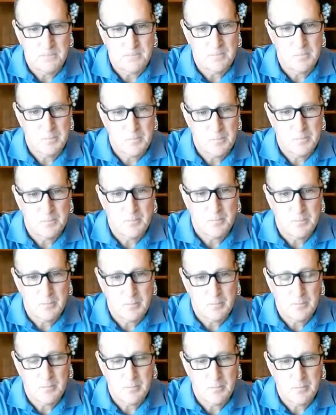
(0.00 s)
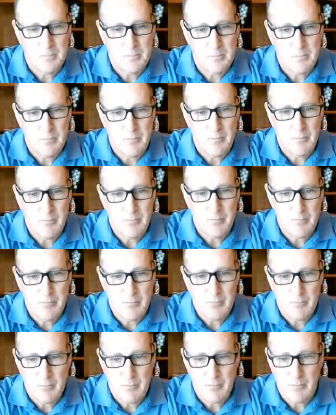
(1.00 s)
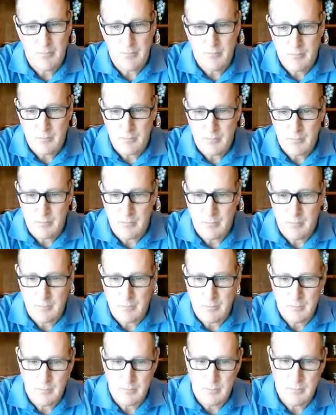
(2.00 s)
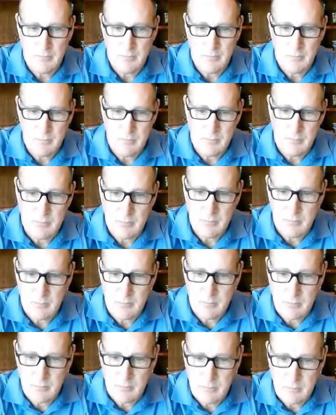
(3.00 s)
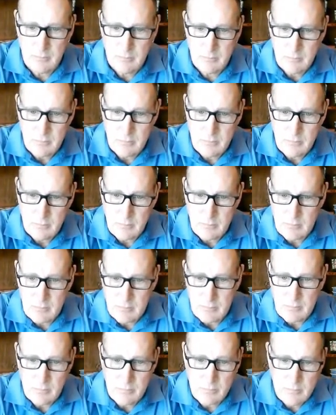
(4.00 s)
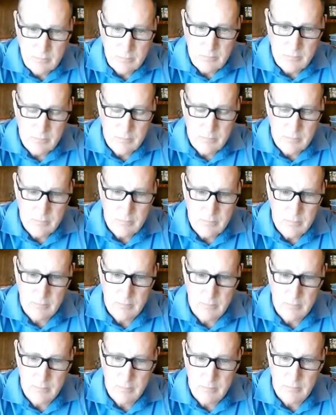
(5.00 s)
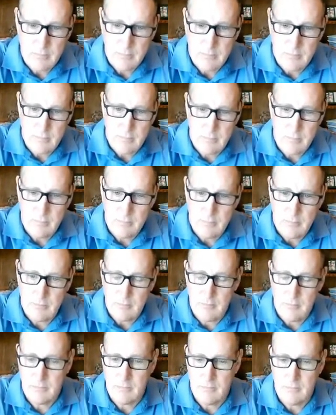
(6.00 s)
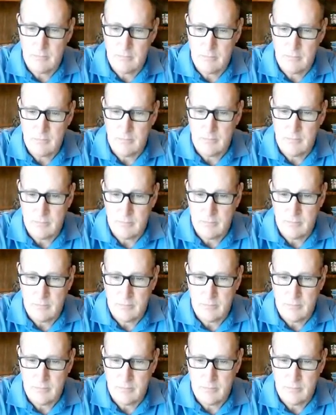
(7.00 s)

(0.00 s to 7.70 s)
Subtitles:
This person isn't speaking.